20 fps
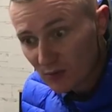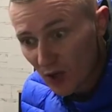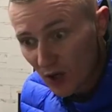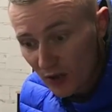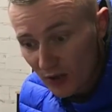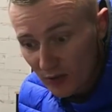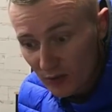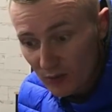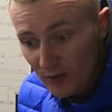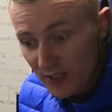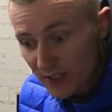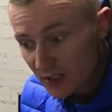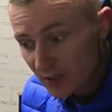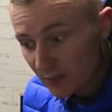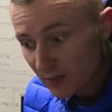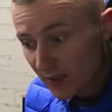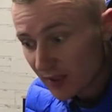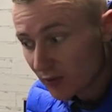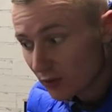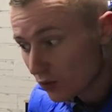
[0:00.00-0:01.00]
on a
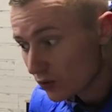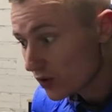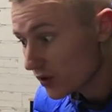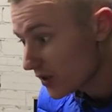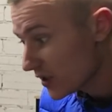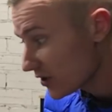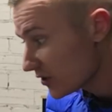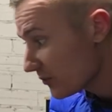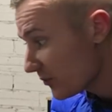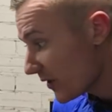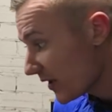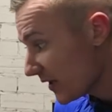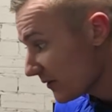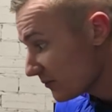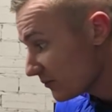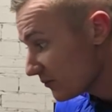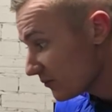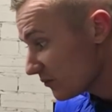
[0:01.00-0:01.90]
reasonably good condition mini,